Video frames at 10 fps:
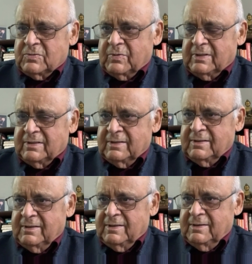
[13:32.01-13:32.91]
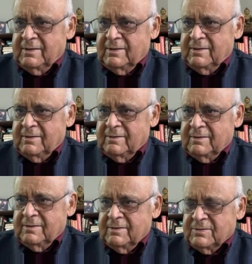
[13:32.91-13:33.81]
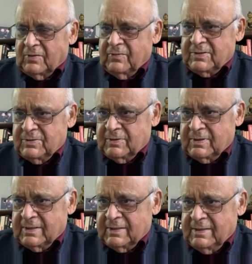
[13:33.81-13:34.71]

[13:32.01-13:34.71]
with Soviet Union.